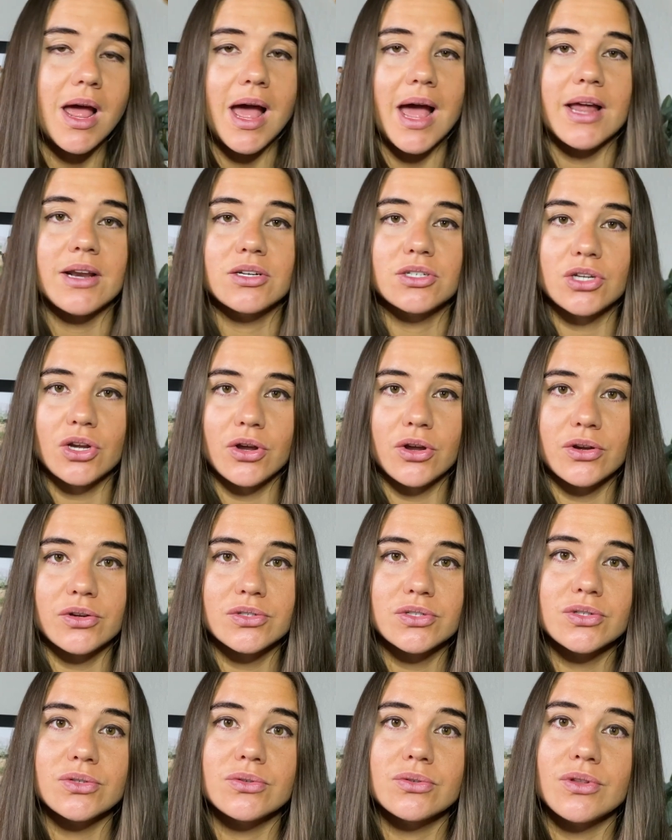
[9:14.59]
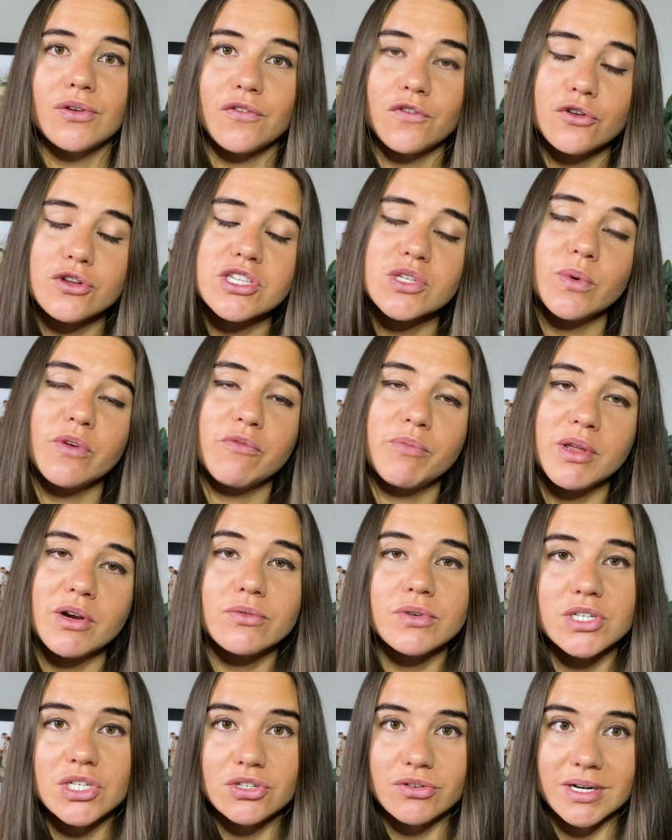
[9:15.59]
and turn to the foods we've been
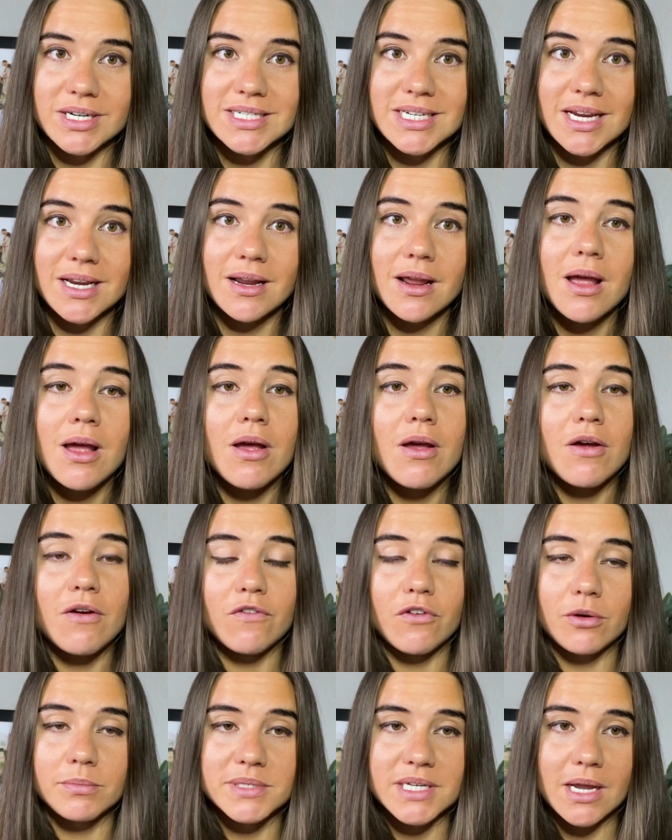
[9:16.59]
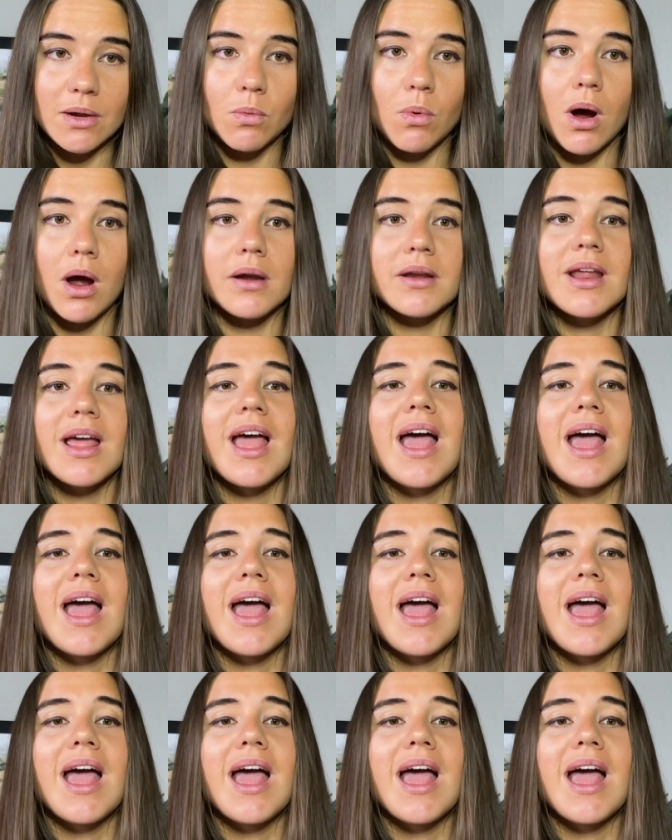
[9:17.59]
restricting from day one,